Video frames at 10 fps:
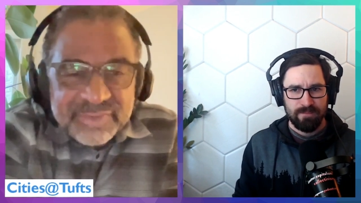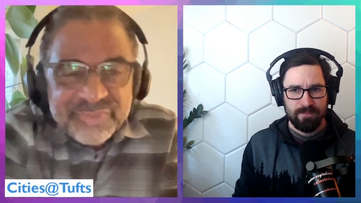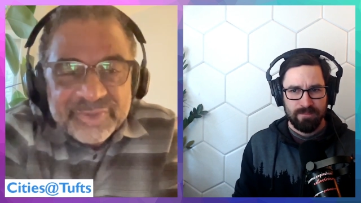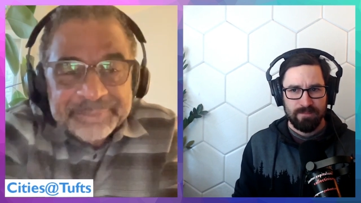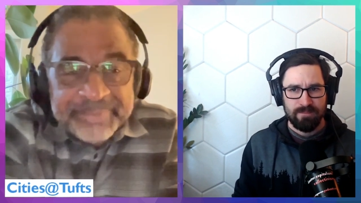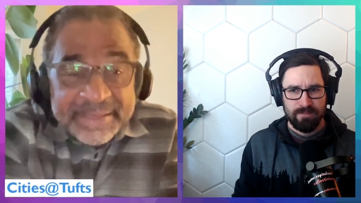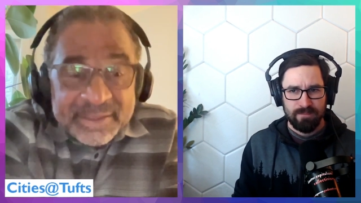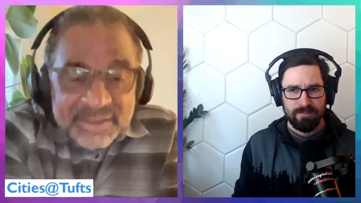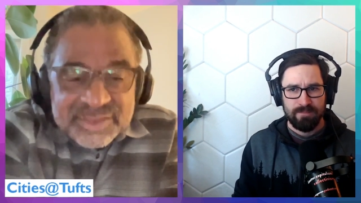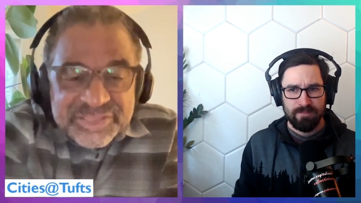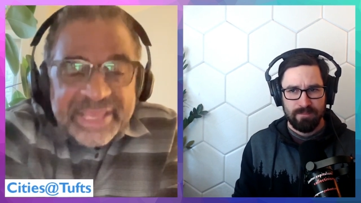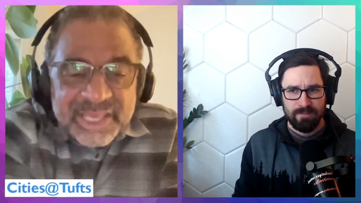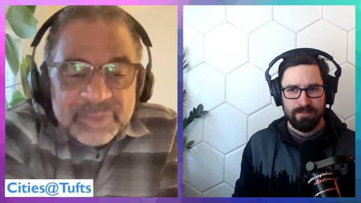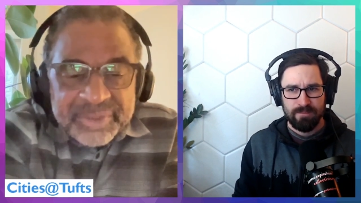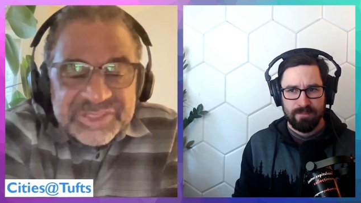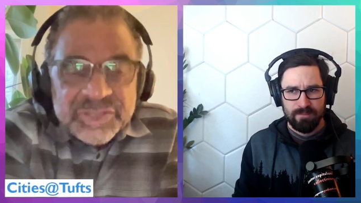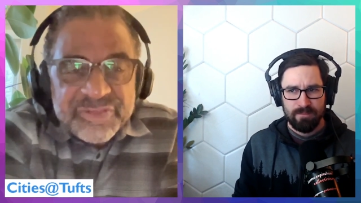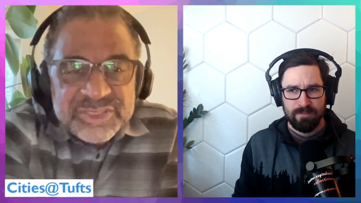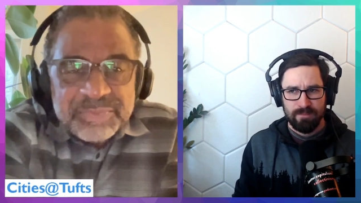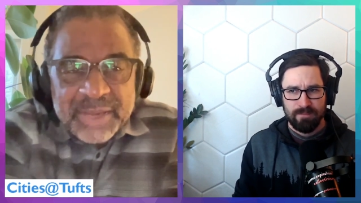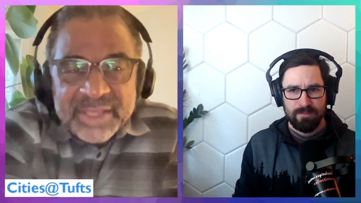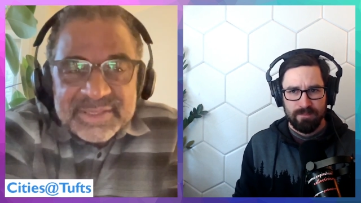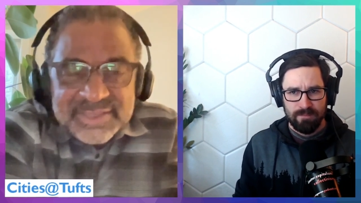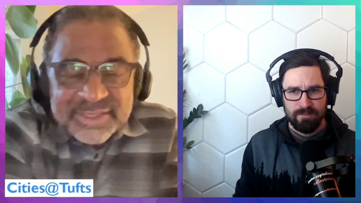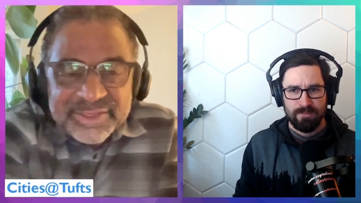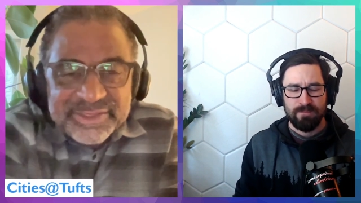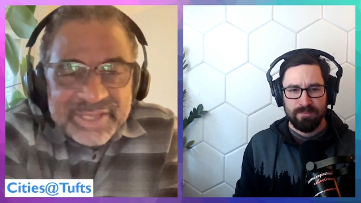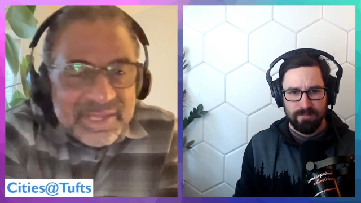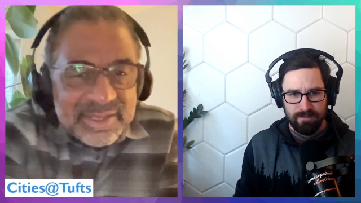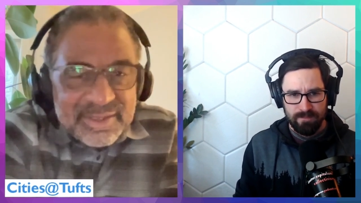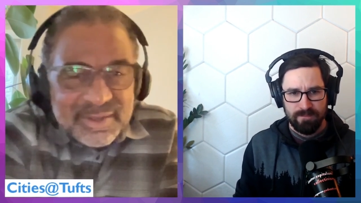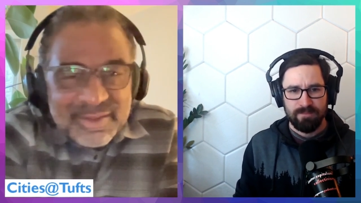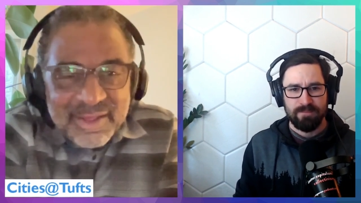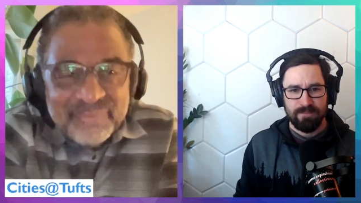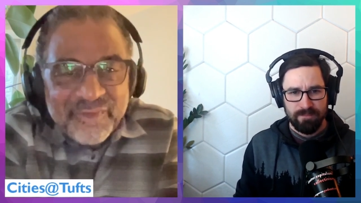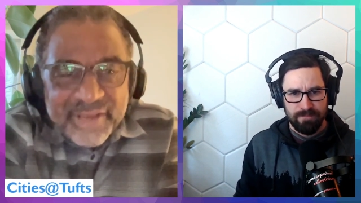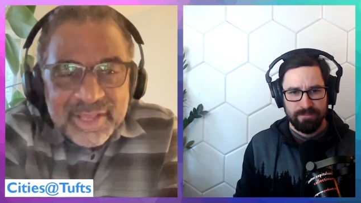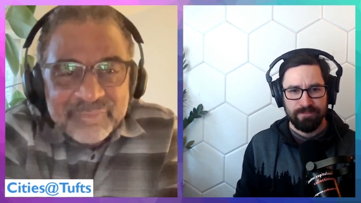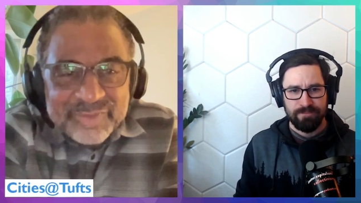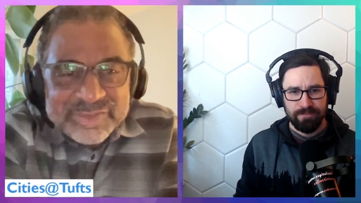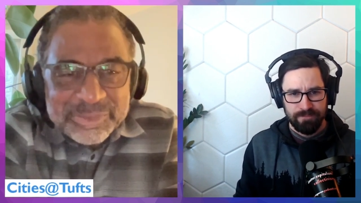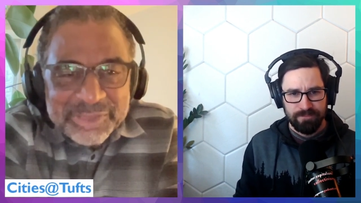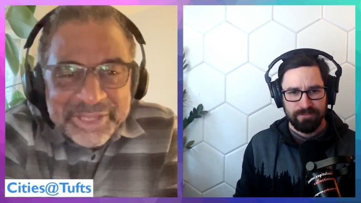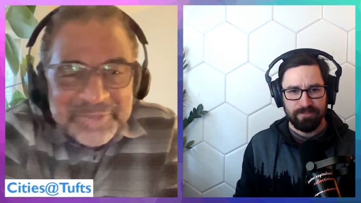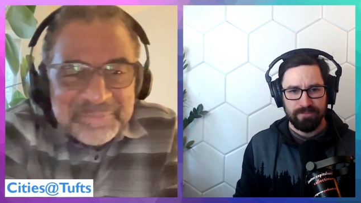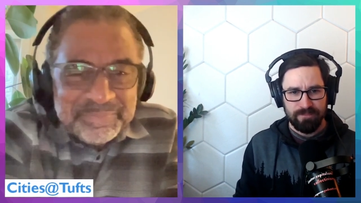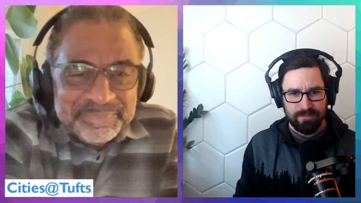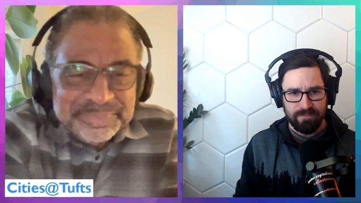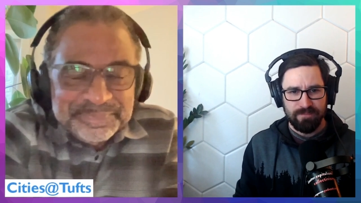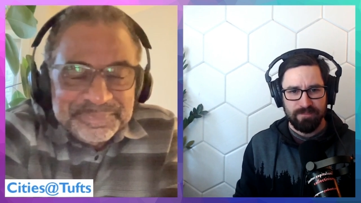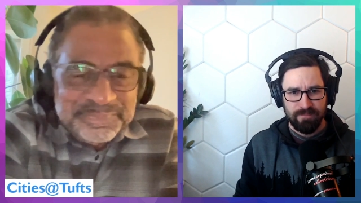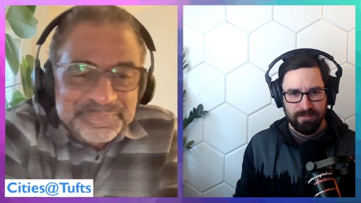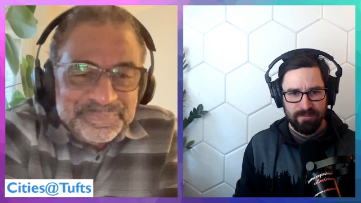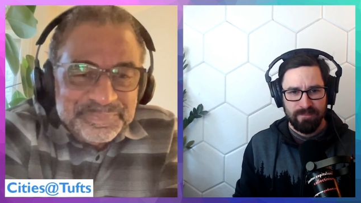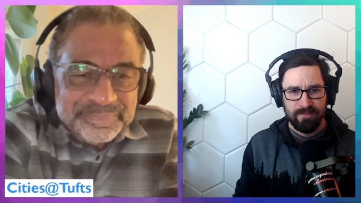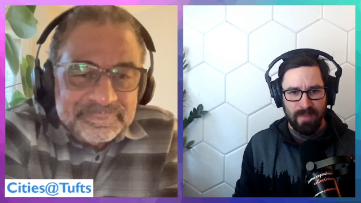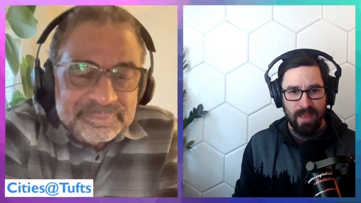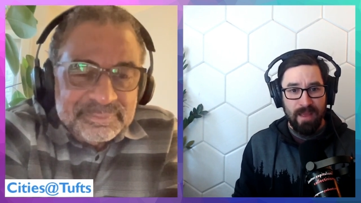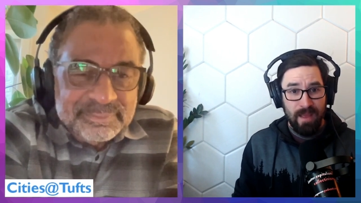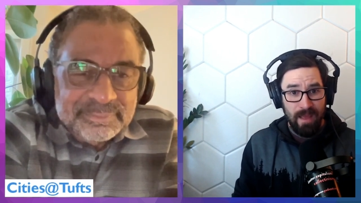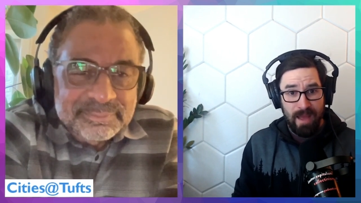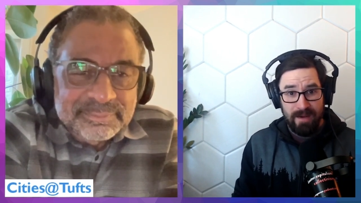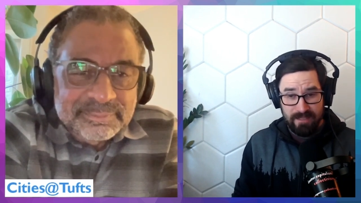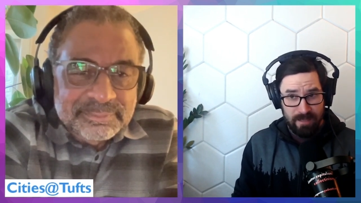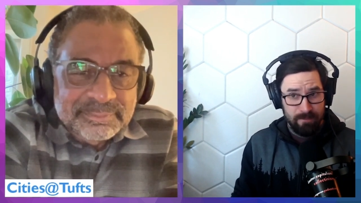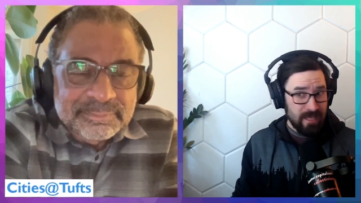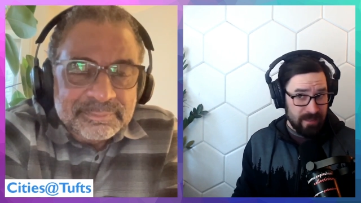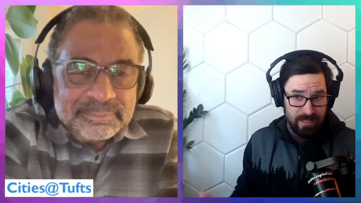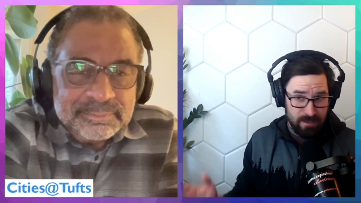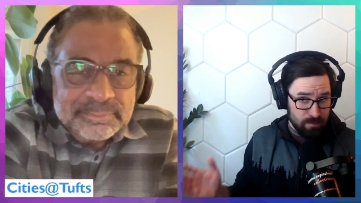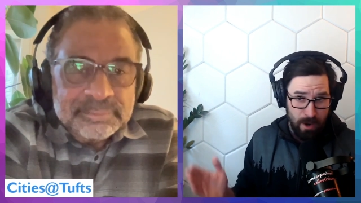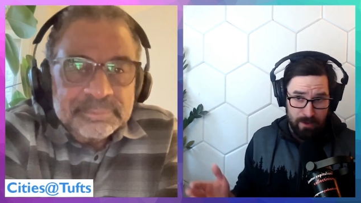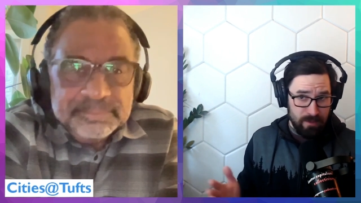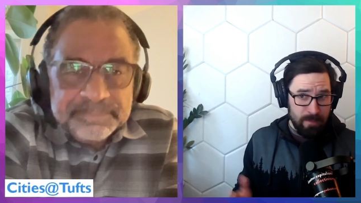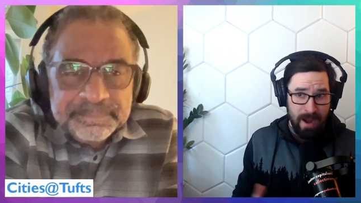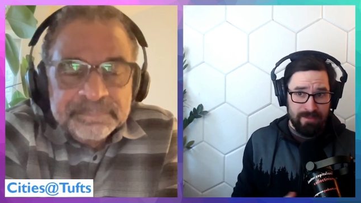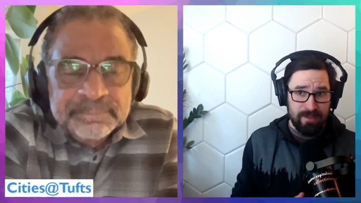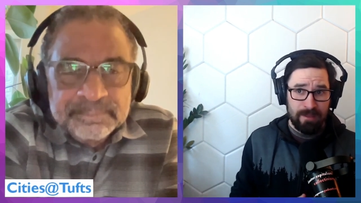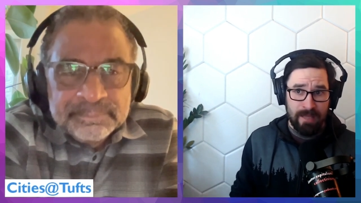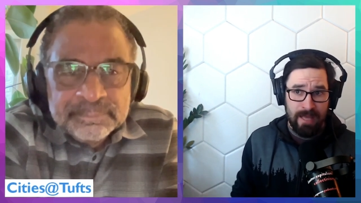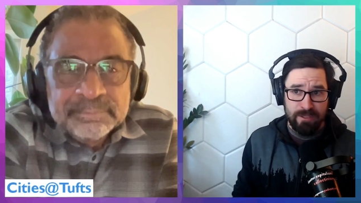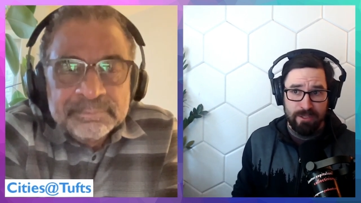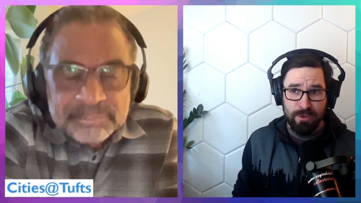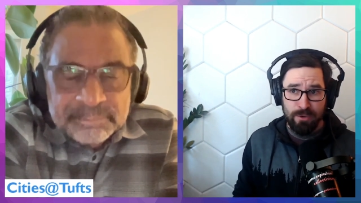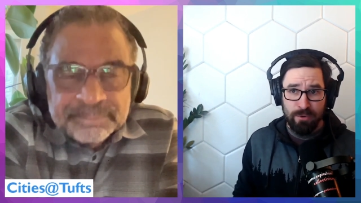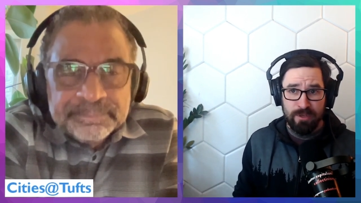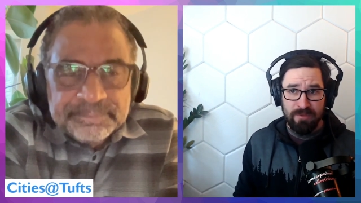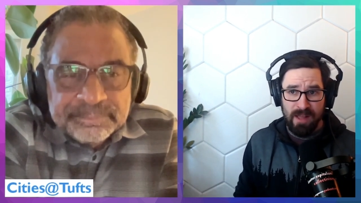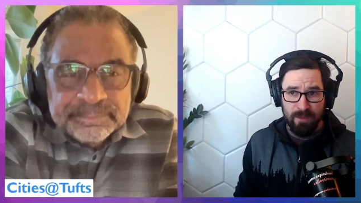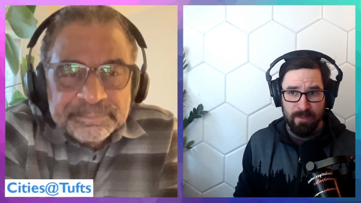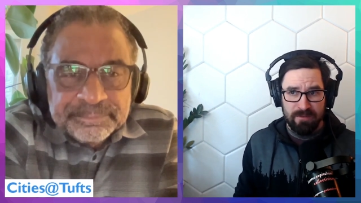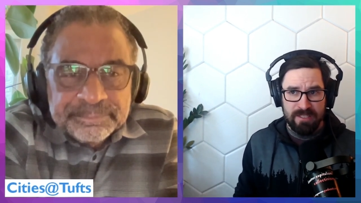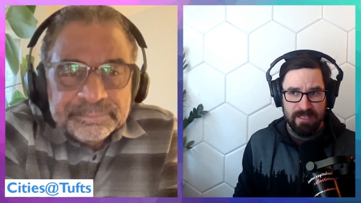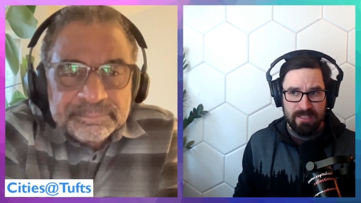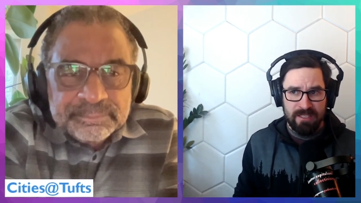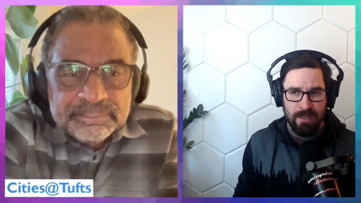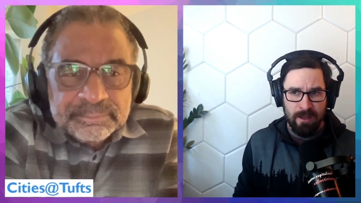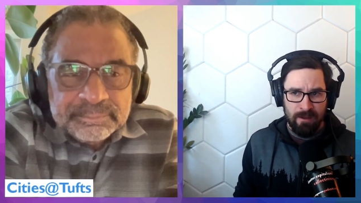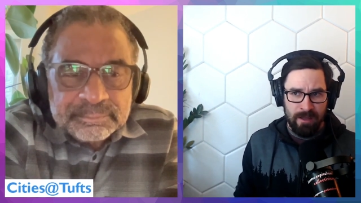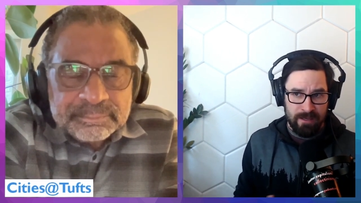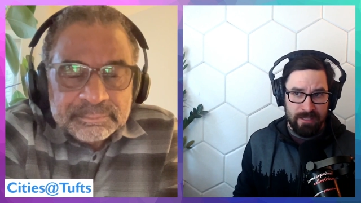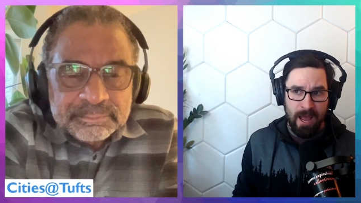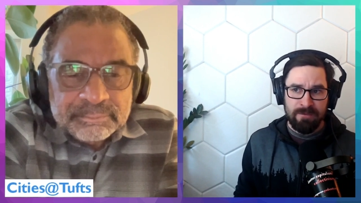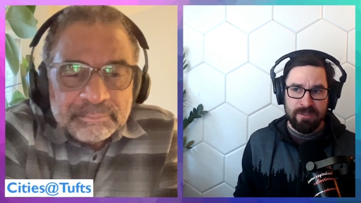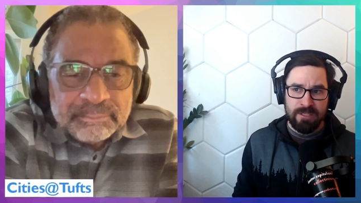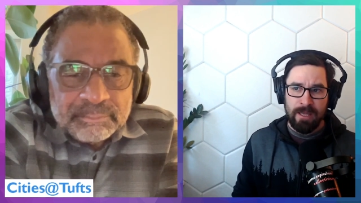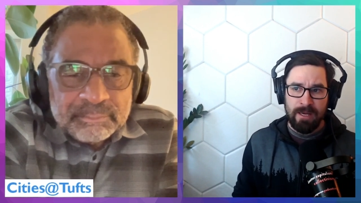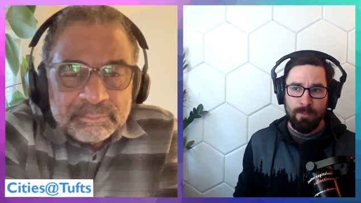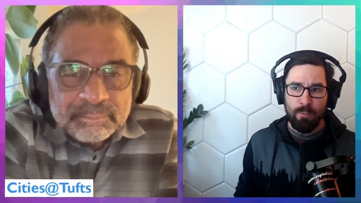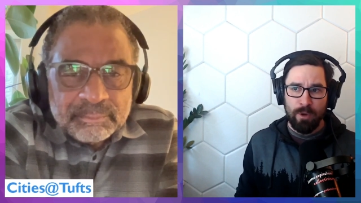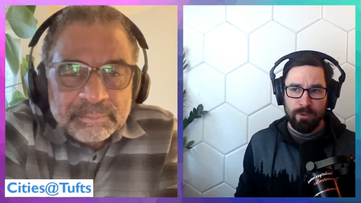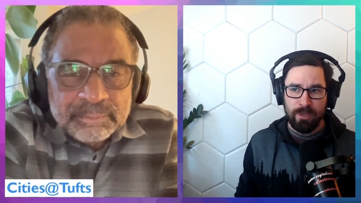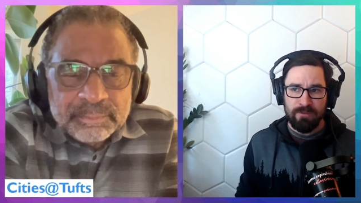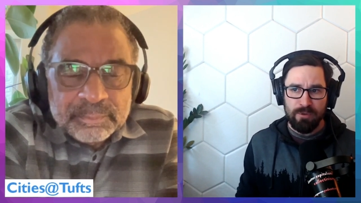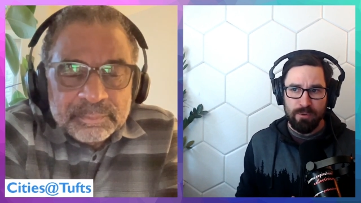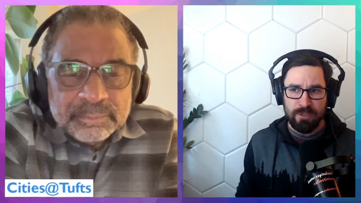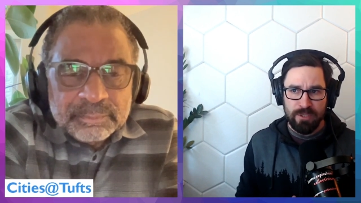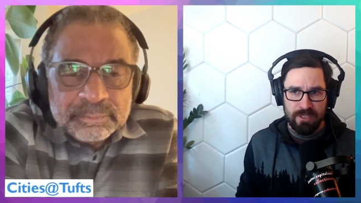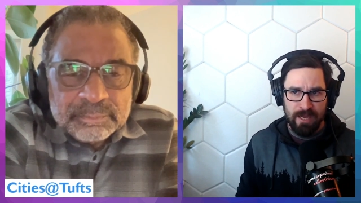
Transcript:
Speaker 1: have taken me to this place, and uh, I'm very comfortable here.
Speaker 2: And it seems like that's part of the path that led to the development of cities t- uh, at Tufts. And I'm wondering if you can just kind